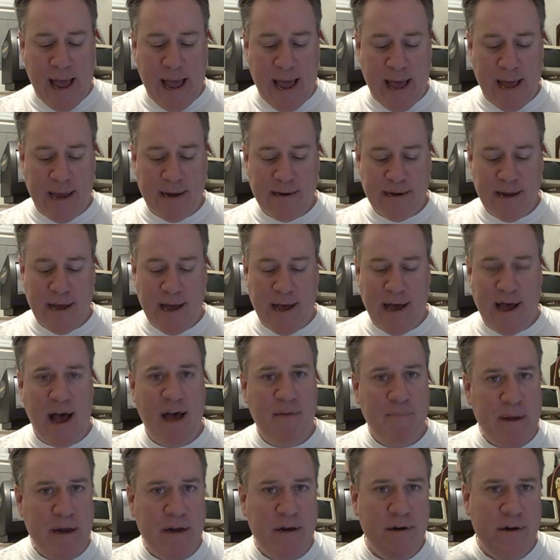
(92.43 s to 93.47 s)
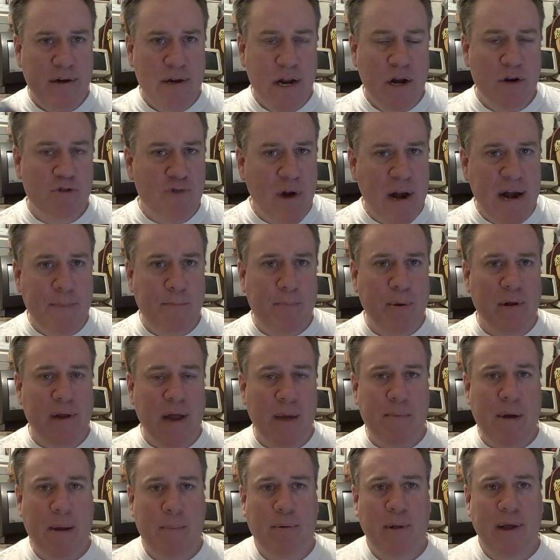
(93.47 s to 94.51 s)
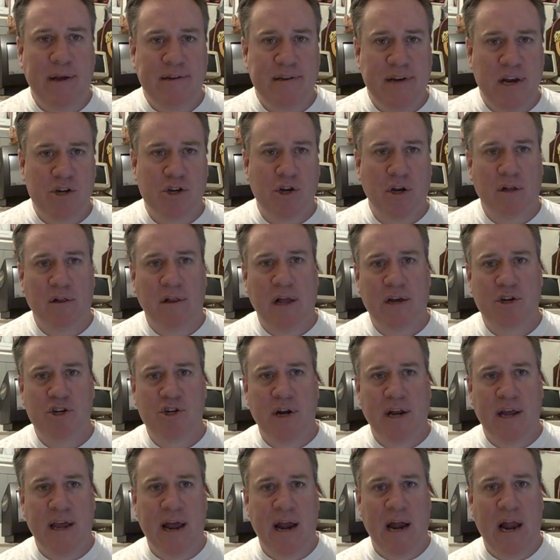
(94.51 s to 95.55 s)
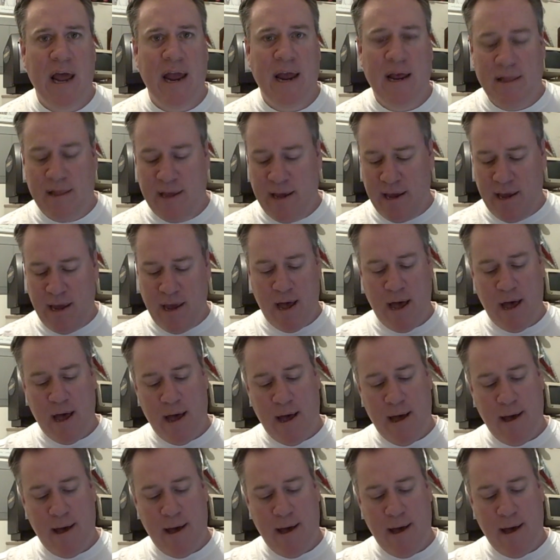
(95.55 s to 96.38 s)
and I've been trying to build up my PlayStation collection again lately.